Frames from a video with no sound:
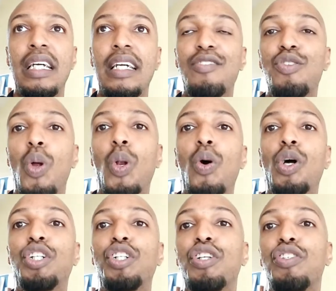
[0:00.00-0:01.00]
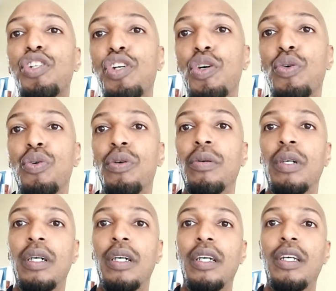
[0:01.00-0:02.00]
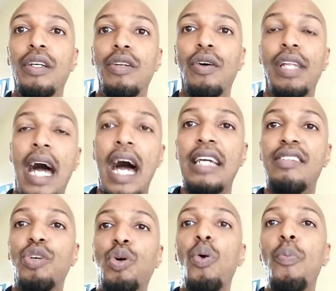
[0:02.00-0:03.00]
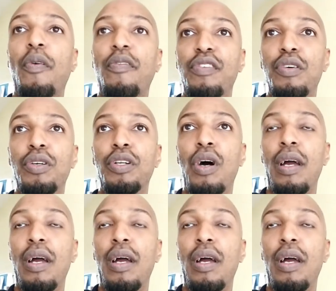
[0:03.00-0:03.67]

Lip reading: it's no longer just you, you know, now it's a group of you, you know.